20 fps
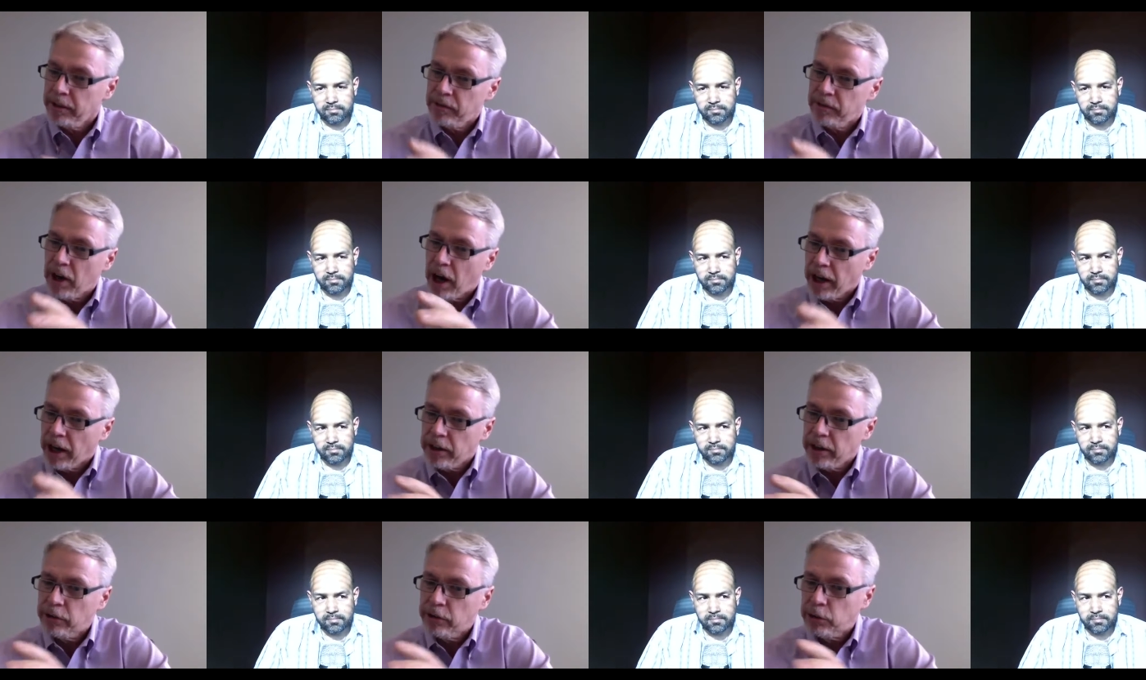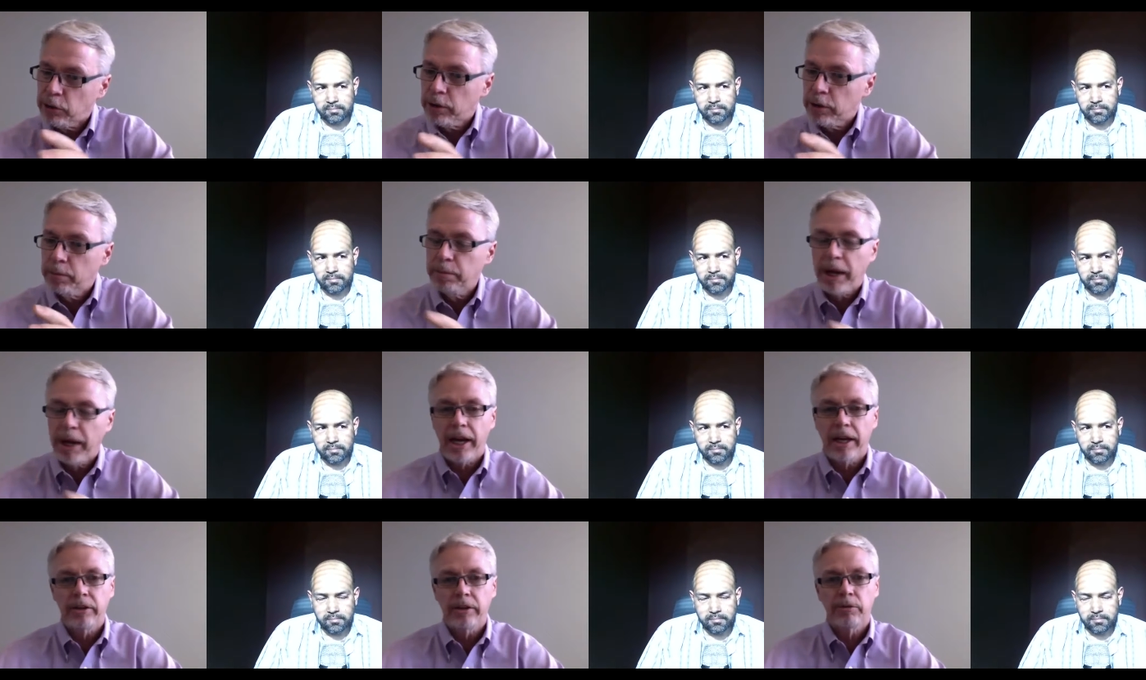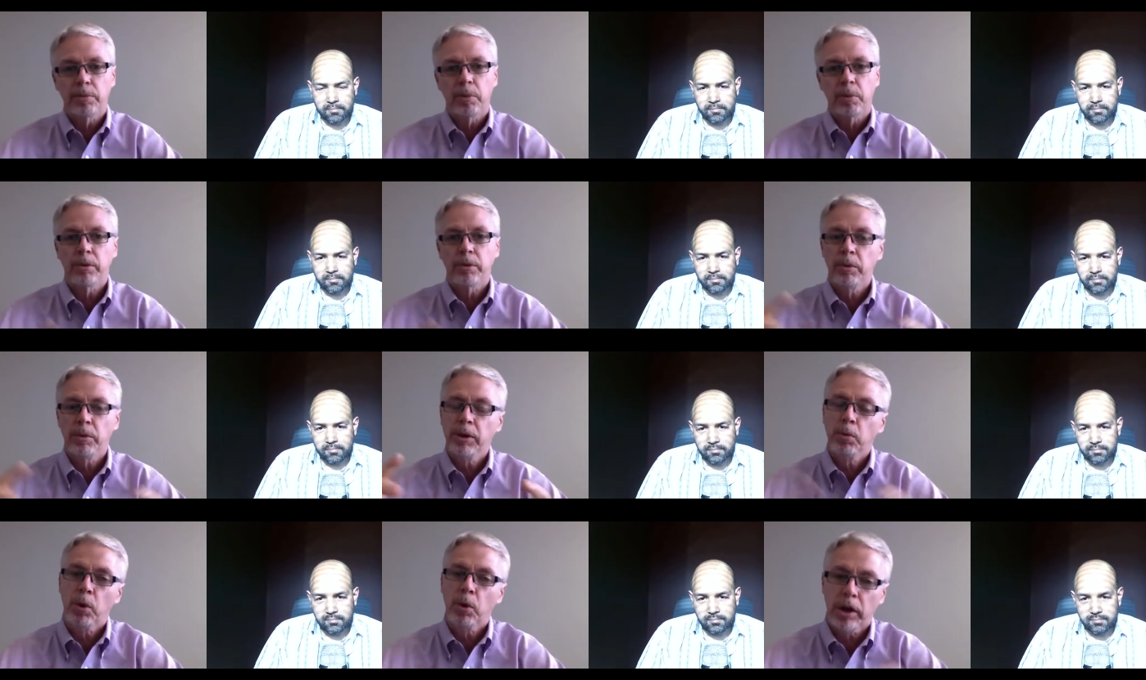Speaker 1: got a certain balance point. And
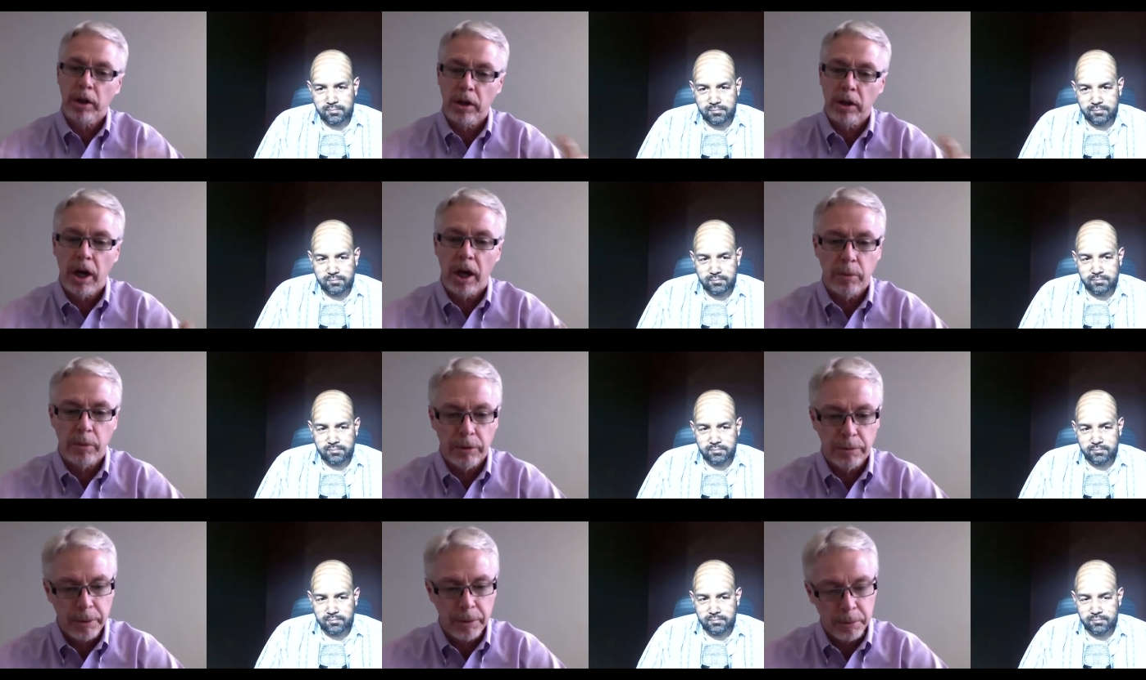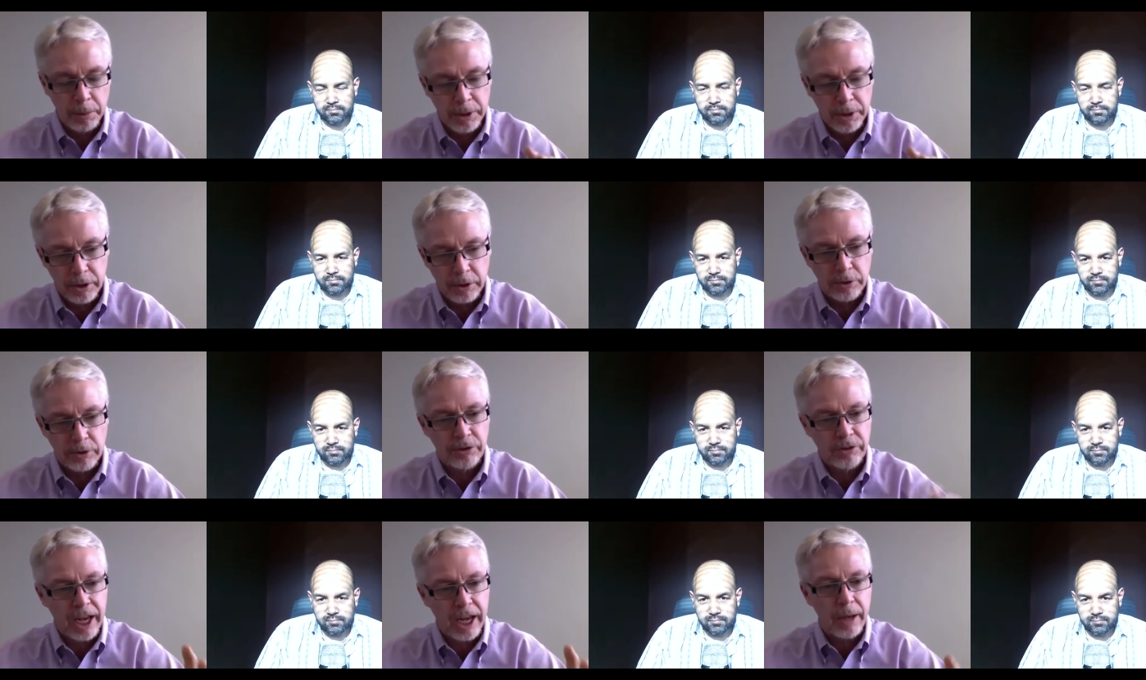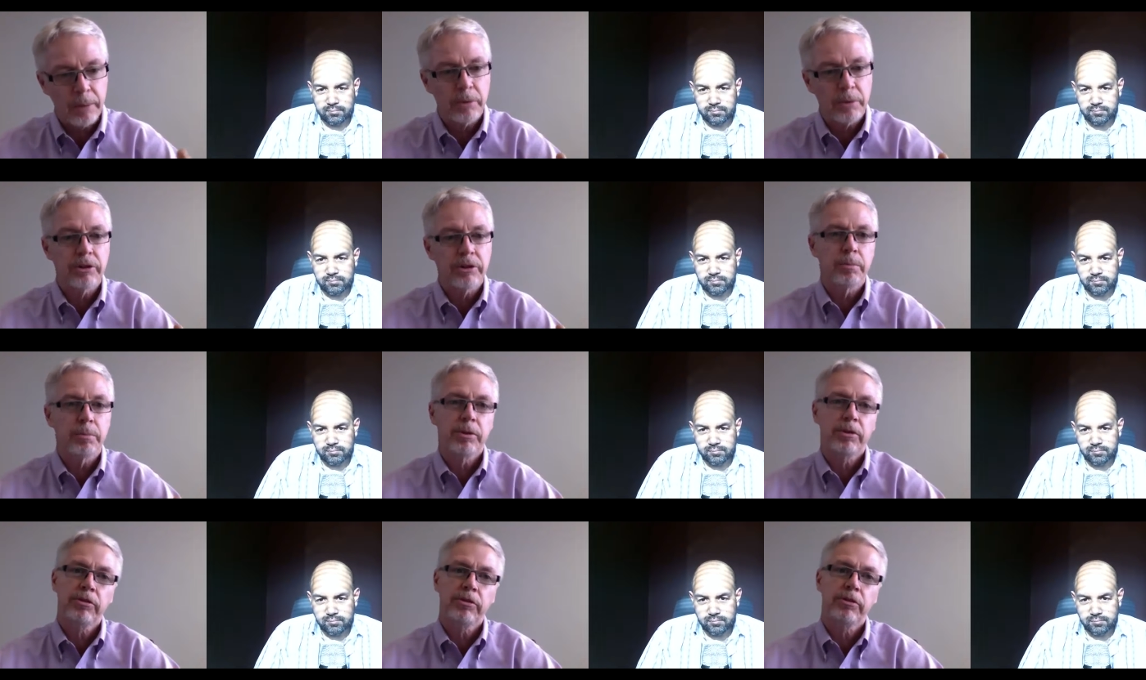we work a lot with people that are established
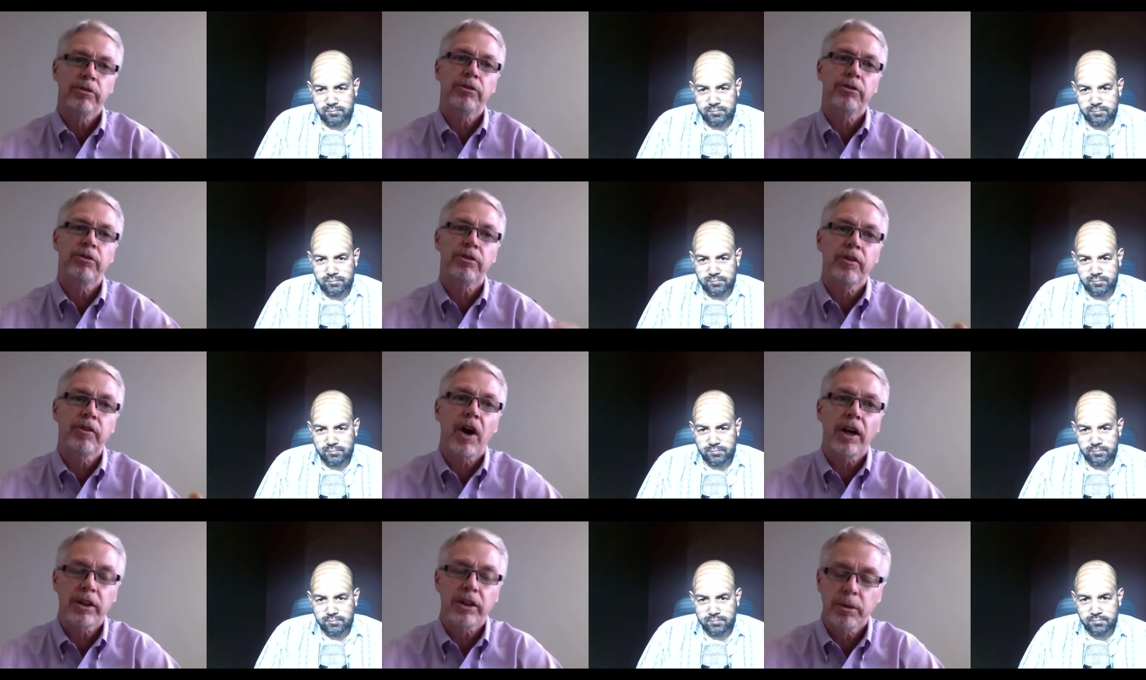in businesses and got